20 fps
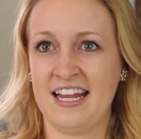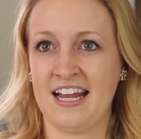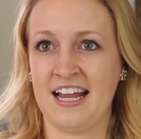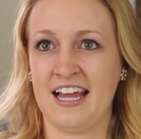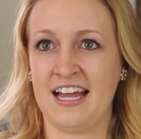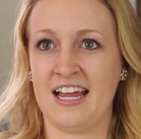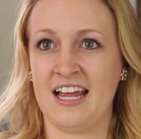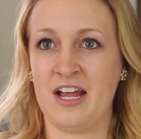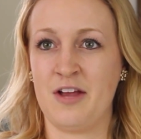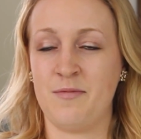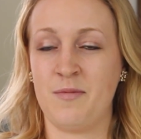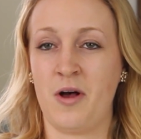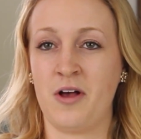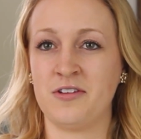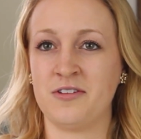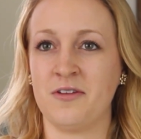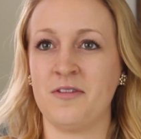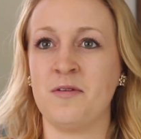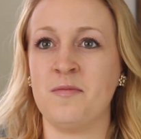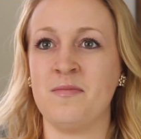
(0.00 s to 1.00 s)

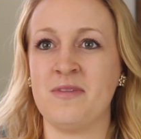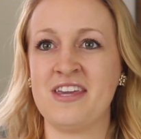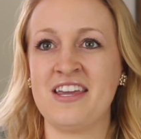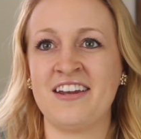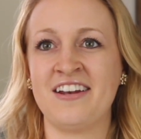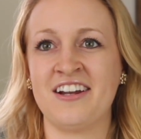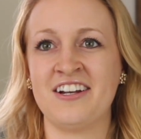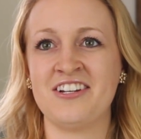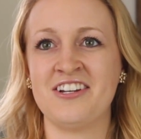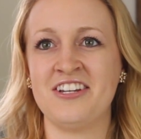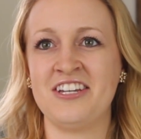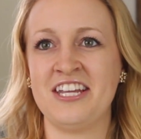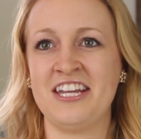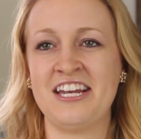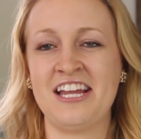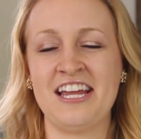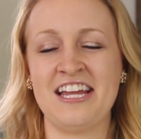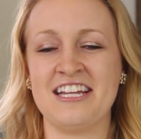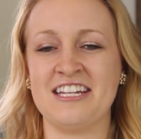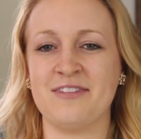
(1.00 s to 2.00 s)
Also, the meat in
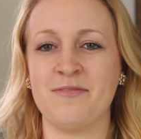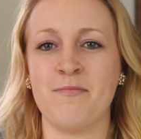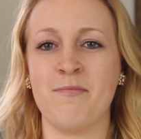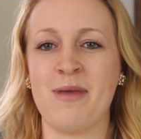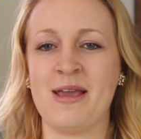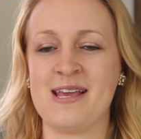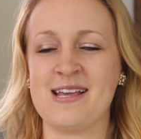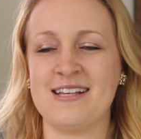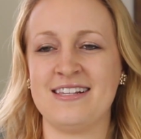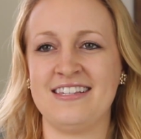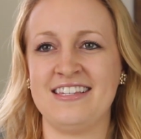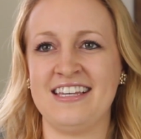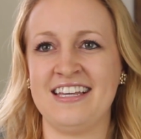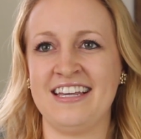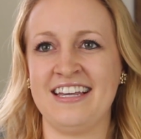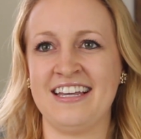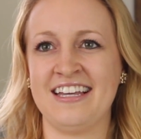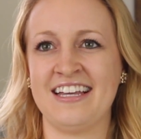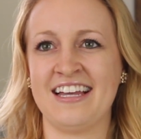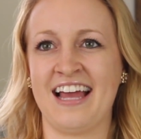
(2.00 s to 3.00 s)
Argentina is
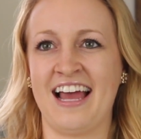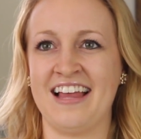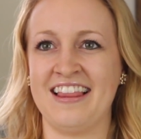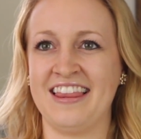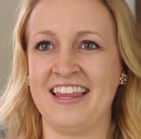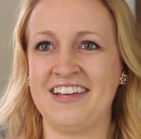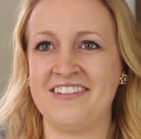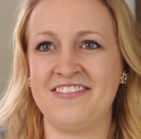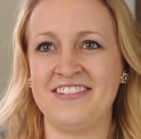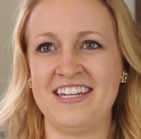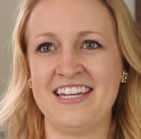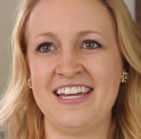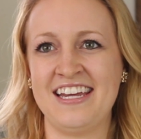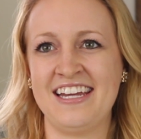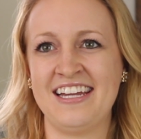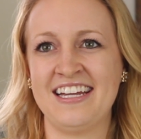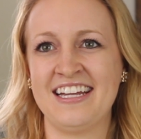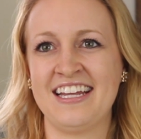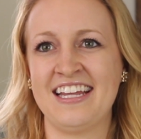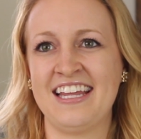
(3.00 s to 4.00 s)
amazing. I loved
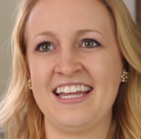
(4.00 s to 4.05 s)
it.